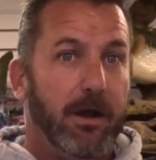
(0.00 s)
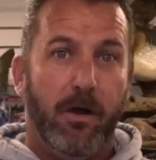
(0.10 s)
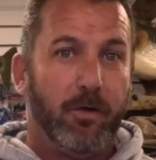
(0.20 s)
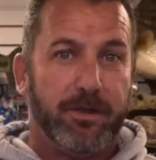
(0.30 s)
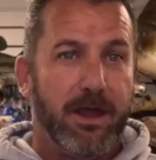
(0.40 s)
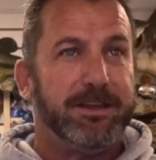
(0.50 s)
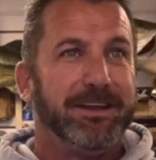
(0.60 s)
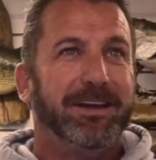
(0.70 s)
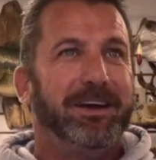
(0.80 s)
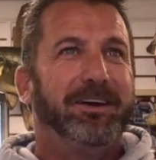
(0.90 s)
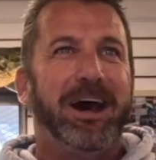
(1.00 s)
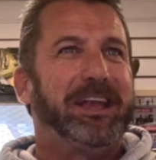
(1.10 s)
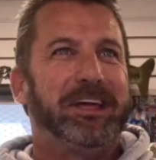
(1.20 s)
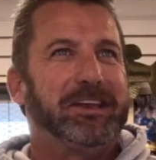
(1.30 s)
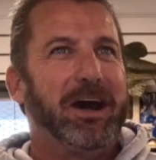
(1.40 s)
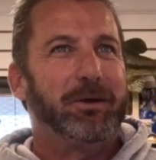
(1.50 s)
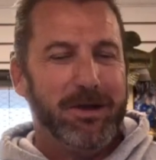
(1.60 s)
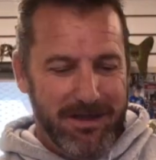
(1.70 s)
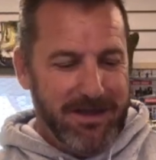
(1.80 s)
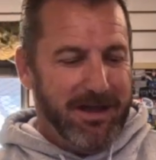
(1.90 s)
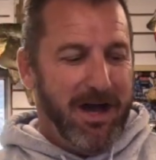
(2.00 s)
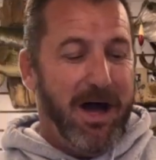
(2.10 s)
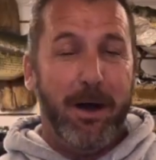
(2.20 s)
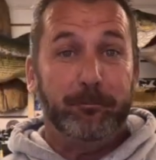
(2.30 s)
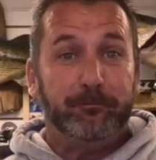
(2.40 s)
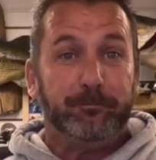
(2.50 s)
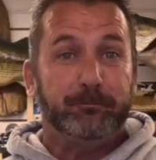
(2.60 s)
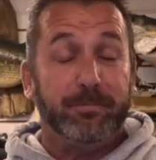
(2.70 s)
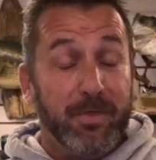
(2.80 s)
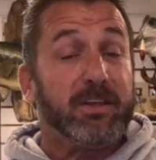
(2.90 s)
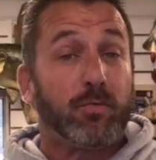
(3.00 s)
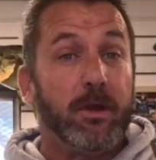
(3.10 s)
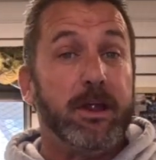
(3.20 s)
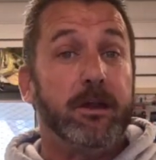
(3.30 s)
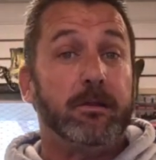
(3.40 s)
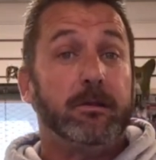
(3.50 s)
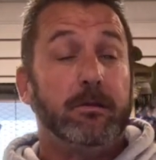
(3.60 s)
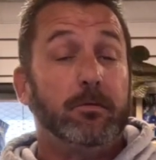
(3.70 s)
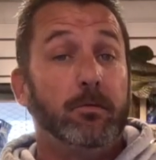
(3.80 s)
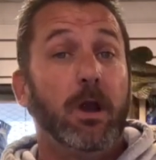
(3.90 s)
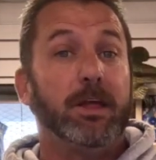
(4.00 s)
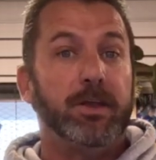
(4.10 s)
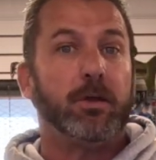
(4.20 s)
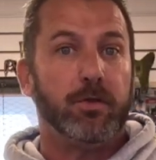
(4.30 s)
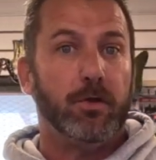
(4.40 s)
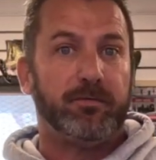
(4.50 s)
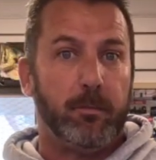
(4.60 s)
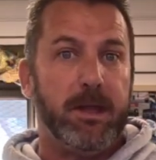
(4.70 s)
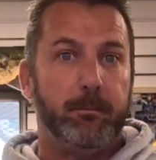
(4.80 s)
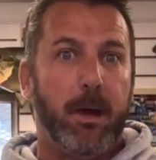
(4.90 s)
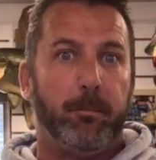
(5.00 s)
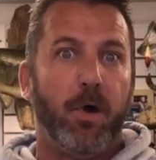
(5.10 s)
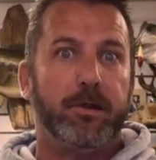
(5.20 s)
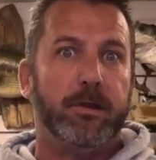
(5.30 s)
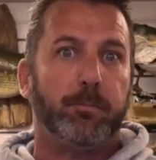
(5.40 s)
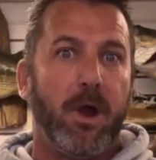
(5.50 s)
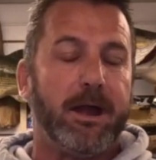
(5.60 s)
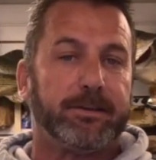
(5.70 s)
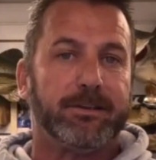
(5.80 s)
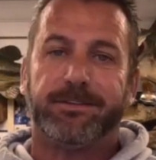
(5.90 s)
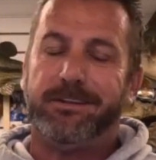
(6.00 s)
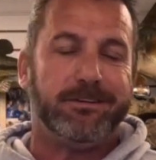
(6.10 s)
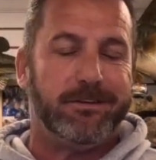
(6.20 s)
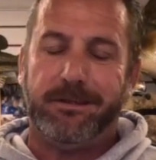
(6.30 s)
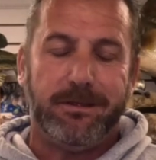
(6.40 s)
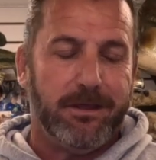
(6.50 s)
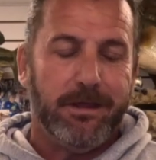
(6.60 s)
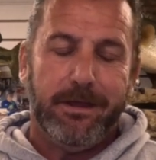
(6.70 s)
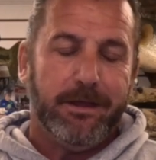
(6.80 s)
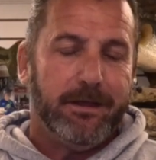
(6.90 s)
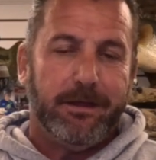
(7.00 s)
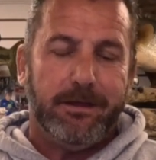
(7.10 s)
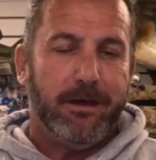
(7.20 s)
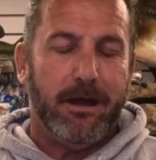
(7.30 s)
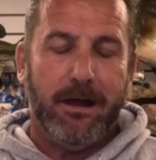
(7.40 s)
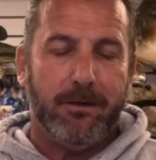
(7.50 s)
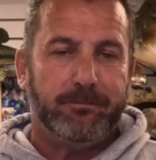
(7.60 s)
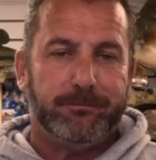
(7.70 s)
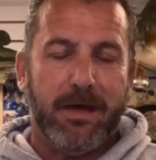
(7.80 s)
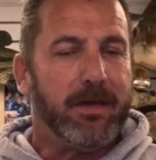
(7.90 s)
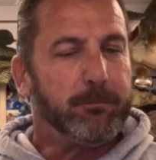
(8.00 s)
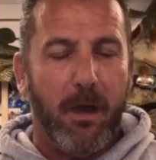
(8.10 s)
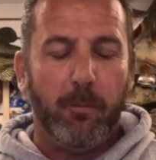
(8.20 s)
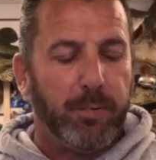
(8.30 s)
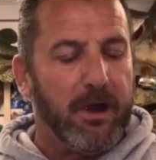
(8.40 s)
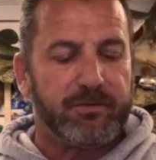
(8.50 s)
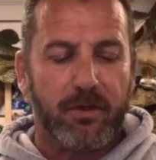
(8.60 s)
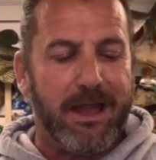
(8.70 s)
Oh, okay. Well, I didn't know. This one here really done good for me and my partner in practice. I think boat pressure